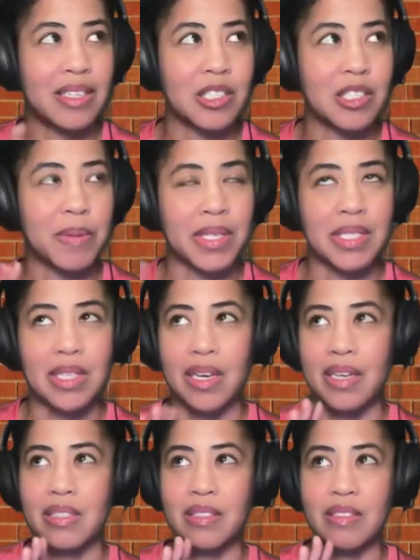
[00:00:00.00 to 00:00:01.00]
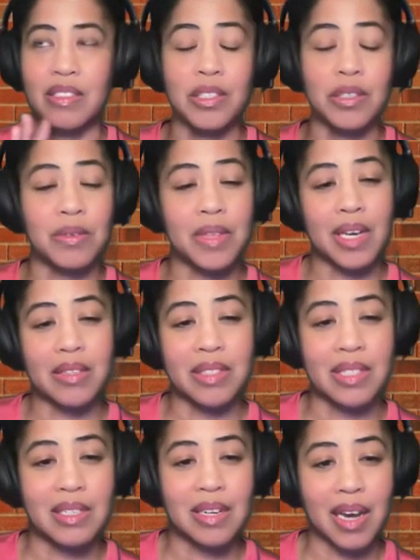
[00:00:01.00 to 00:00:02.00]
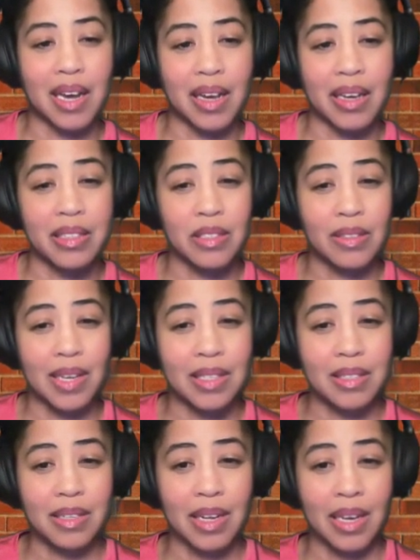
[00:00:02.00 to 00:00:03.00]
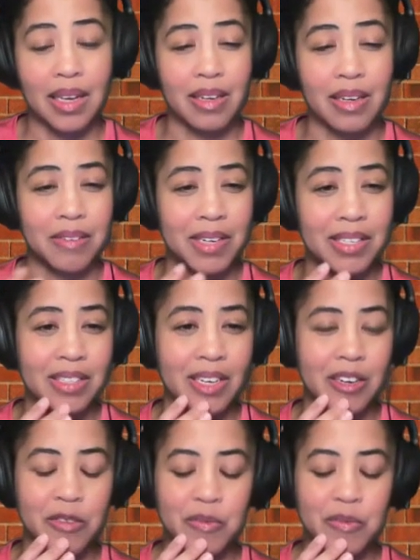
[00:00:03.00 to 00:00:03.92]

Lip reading: takes place like 2009, 2008 around there.